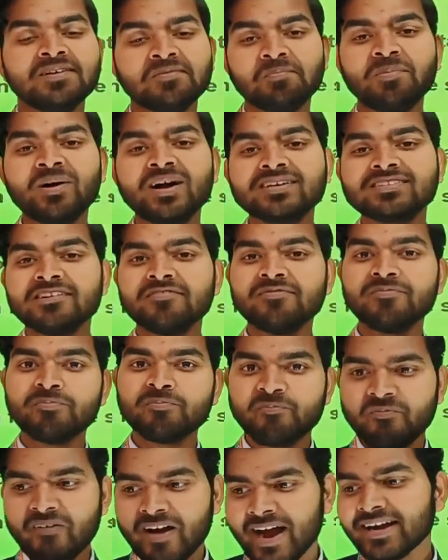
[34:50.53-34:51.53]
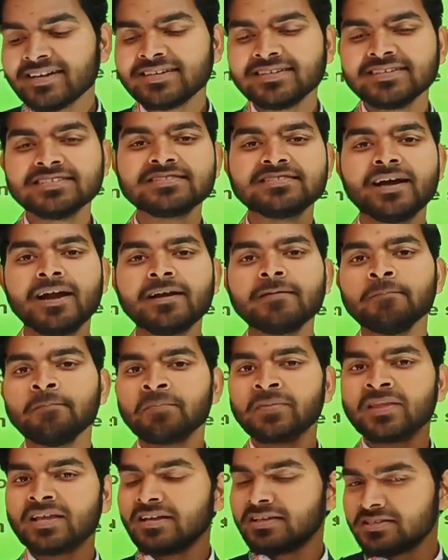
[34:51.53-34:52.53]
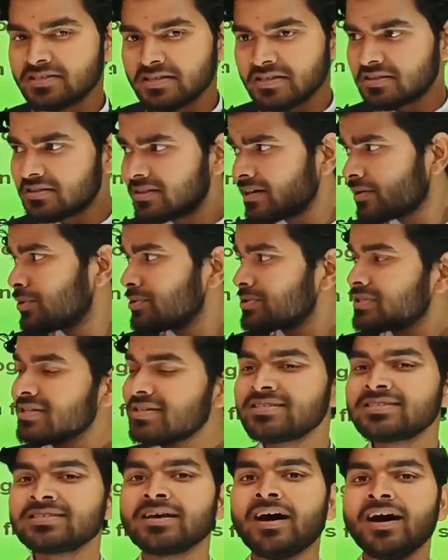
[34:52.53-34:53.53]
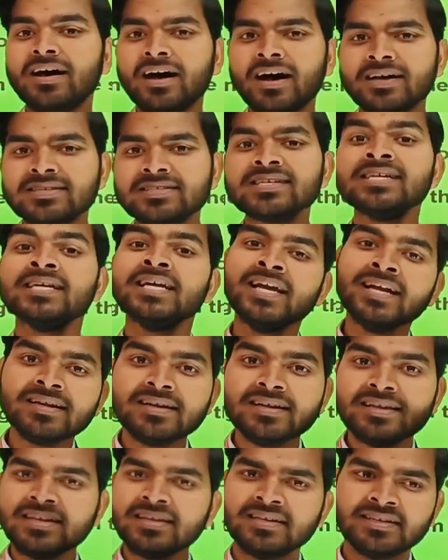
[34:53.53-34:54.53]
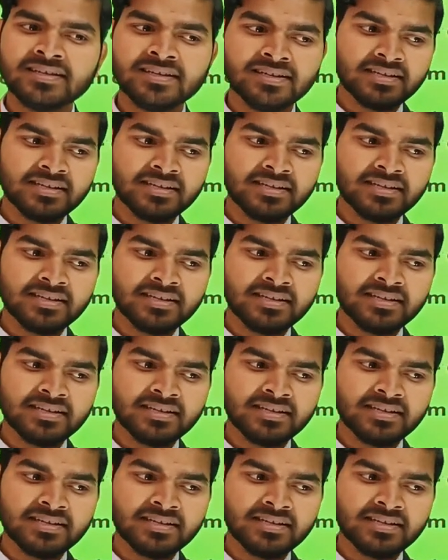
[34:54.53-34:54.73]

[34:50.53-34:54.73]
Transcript: But the fact is that the question is asking in